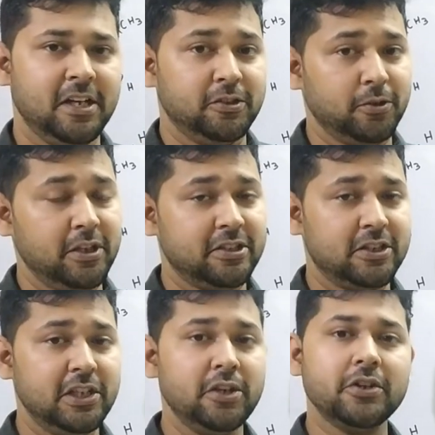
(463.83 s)
So
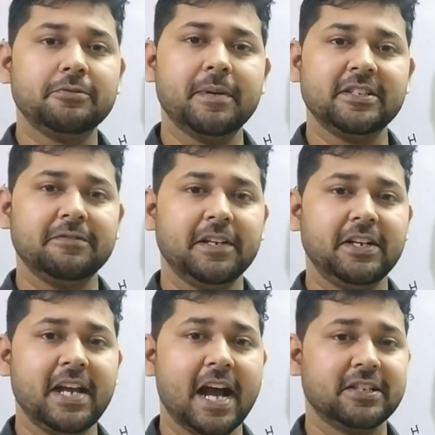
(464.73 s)
stereospecific
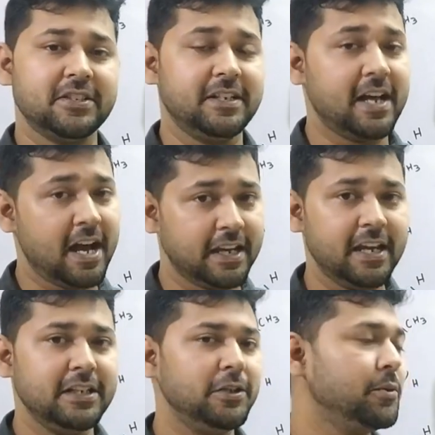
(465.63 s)
reaction,
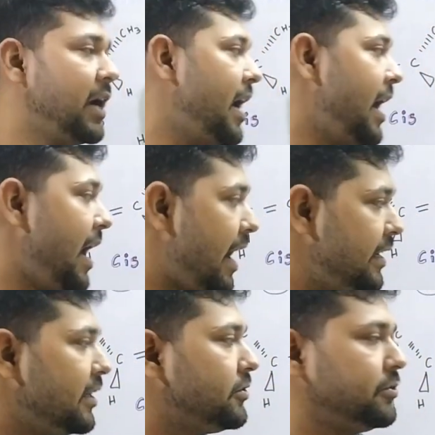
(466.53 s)
again you
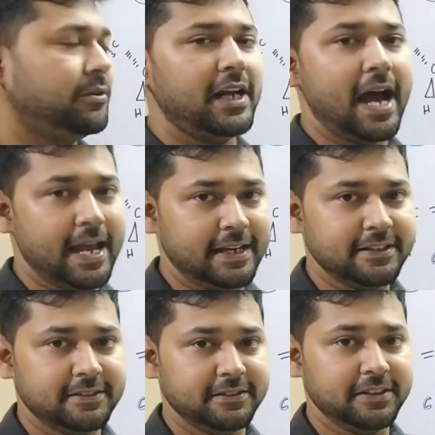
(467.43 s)
understood I
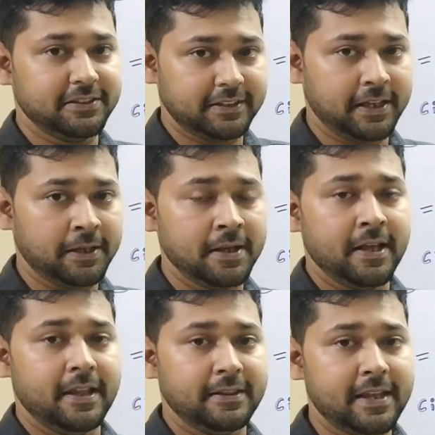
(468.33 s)
guess this thing,
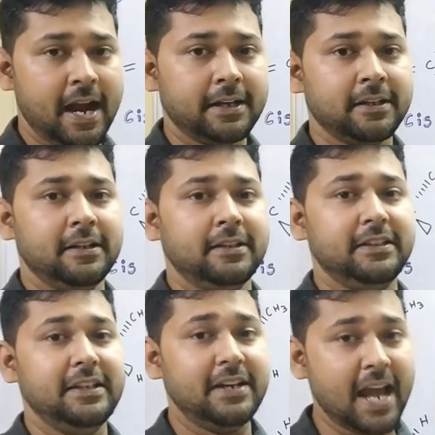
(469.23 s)
that
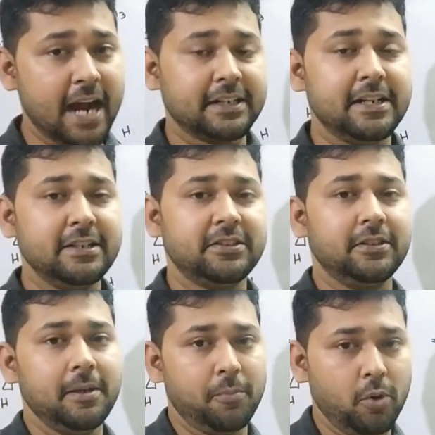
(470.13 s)
the reactants,
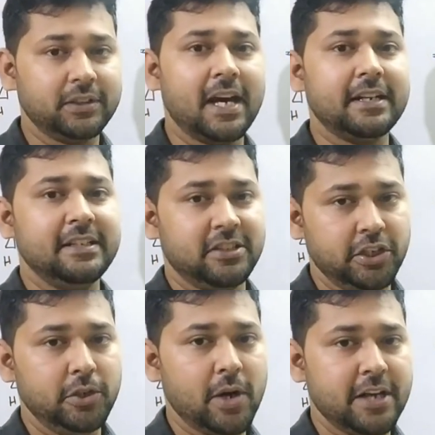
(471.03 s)
they both are
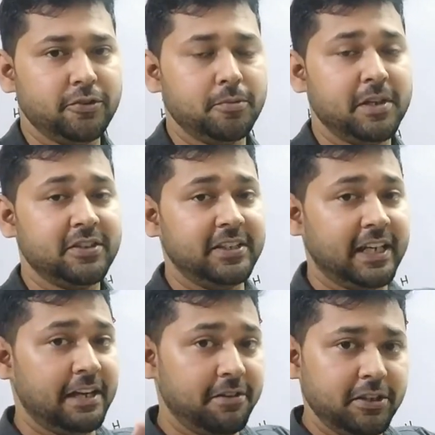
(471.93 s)
stereoisomers, they
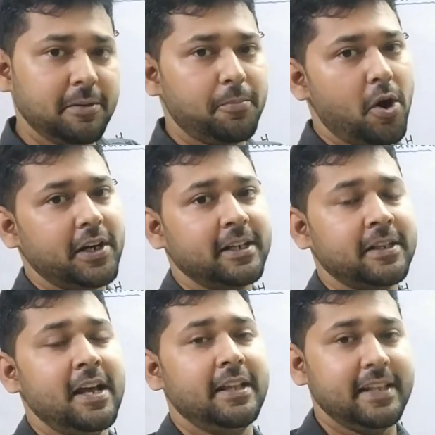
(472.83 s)
giving the product,
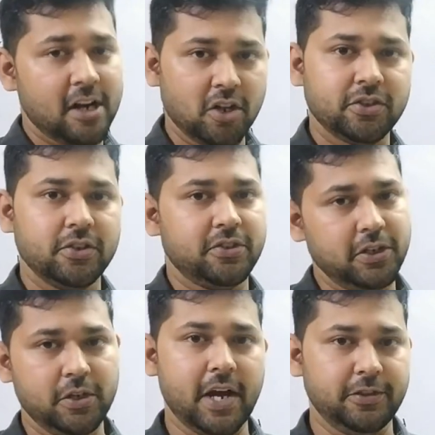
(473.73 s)
they are also
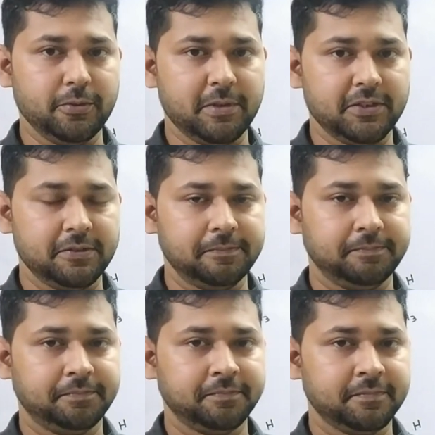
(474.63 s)
stereoisomers.
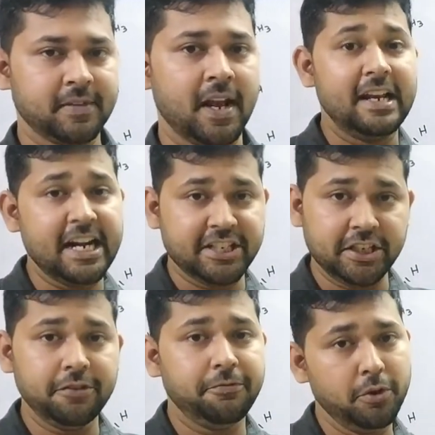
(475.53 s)
Let's
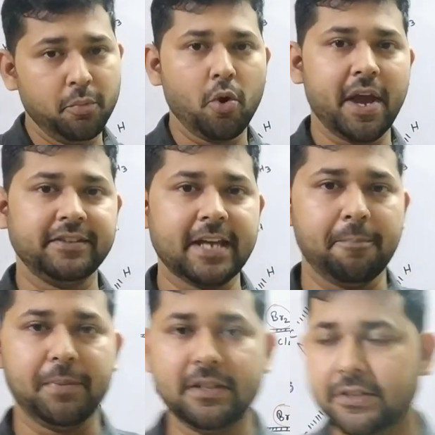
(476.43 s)
see a few more
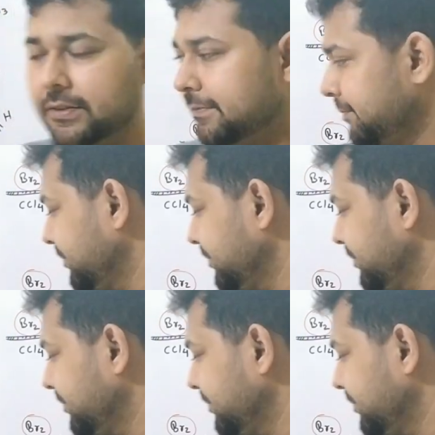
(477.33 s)
examples.